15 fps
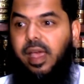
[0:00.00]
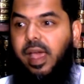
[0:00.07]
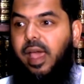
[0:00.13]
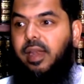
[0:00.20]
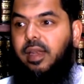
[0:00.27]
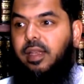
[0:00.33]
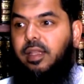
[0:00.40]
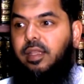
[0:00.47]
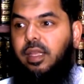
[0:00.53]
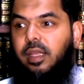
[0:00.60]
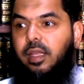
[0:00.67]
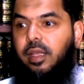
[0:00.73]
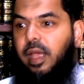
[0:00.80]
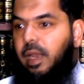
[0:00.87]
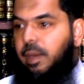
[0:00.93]
and,
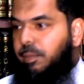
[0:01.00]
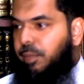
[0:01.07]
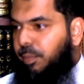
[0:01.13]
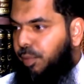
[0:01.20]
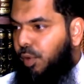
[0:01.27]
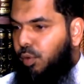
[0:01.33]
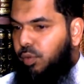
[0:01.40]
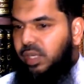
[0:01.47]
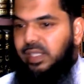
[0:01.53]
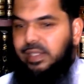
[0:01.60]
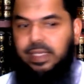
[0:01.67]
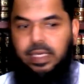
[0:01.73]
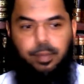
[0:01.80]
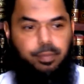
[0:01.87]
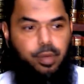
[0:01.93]
the, and
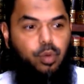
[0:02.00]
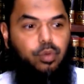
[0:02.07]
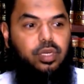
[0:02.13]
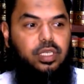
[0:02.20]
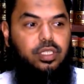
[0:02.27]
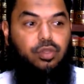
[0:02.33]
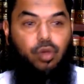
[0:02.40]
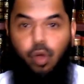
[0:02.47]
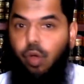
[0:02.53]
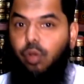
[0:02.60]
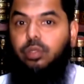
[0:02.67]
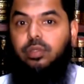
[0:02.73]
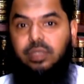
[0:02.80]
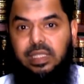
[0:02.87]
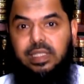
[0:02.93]
proponents and opponents
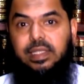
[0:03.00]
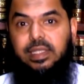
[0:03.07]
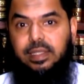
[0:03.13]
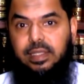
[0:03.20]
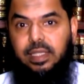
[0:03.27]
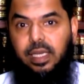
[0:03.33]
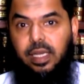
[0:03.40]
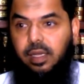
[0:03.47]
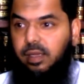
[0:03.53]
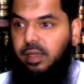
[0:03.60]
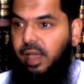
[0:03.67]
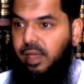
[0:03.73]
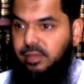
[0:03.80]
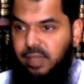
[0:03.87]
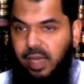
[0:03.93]
all see this
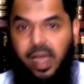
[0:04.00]
as